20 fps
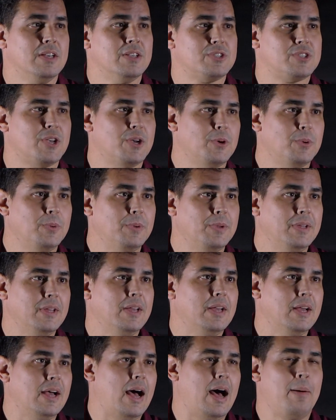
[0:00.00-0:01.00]
So
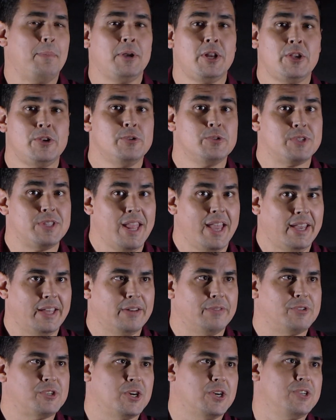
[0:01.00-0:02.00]
I'm going to use
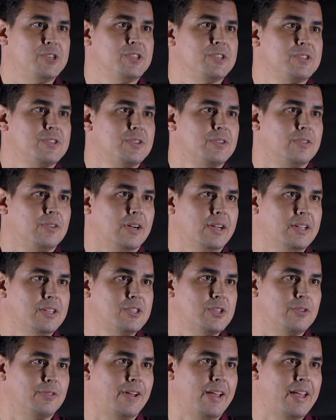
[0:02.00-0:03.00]
negative charges, right?
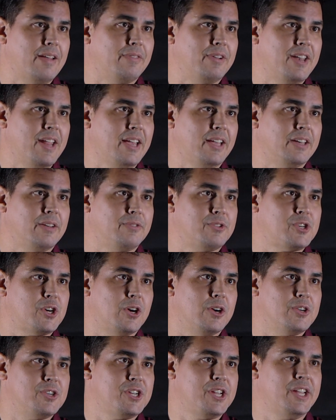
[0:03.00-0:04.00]
So if I have a negative
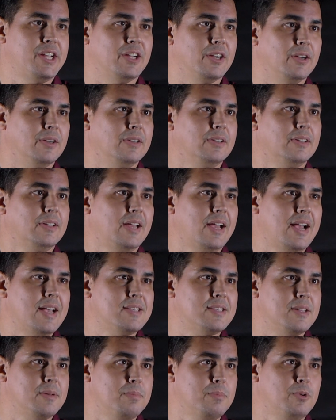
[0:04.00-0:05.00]
charge here,
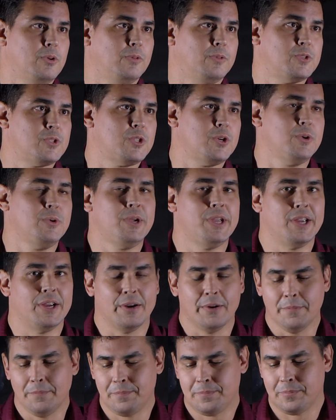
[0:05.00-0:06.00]
as it moves through
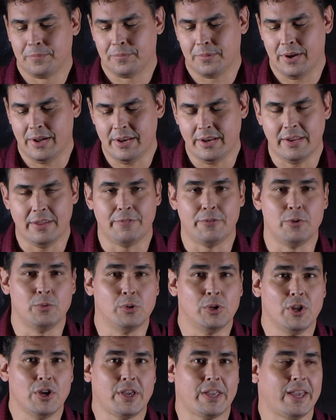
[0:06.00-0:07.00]
here, right, if you
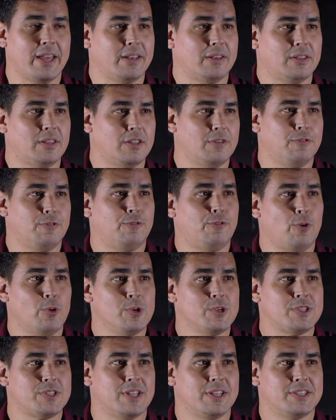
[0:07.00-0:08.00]
look at the
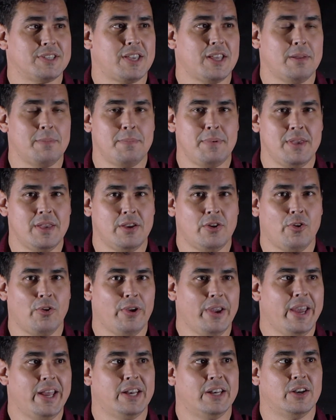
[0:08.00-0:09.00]
force that's going to be
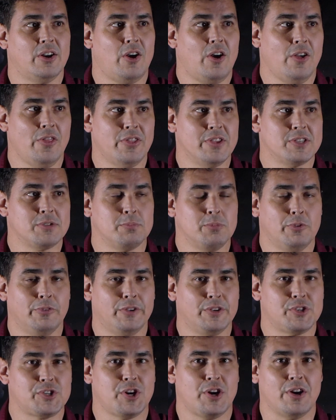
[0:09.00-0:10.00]
created on this
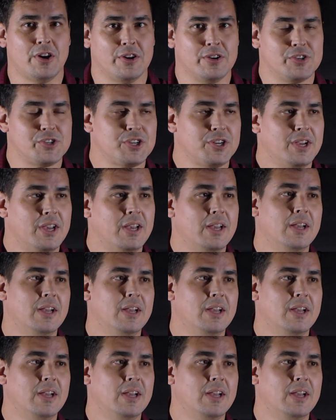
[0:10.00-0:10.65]
moving charge,